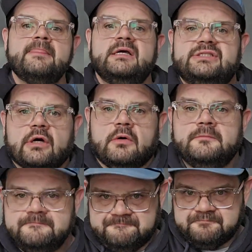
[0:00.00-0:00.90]
So,
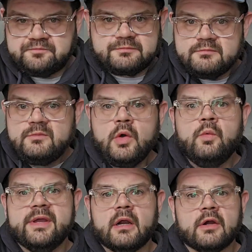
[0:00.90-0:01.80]

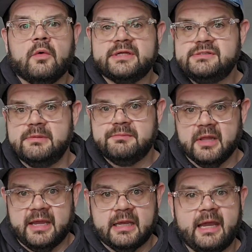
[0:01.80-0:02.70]
we are going to be
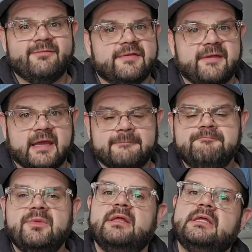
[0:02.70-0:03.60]
playing everything
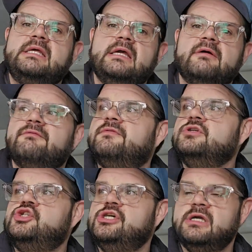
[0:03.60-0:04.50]
in the key of
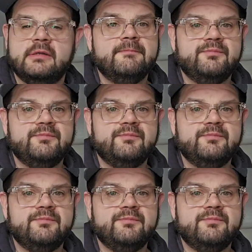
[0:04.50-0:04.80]
G,